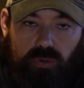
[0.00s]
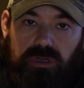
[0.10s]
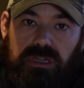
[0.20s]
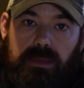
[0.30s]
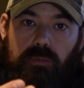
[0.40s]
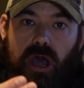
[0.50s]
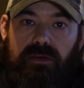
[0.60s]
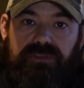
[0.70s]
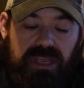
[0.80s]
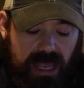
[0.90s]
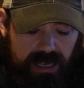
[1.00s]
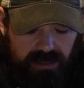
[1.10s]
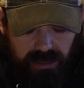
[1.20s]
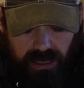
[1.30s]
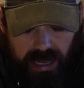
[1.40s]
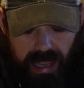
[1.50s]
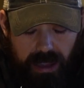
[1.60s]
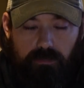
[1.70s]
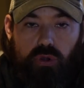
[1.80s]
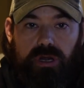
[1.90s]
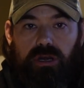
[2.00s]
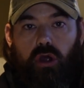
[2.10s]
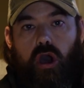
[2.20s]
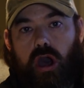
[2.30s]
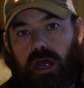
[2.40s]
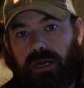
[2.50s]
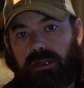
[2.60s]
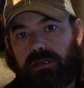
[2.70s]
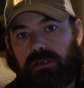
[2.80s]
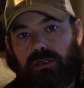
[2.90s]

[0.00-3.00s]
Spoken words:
We'll clip off the end and put it on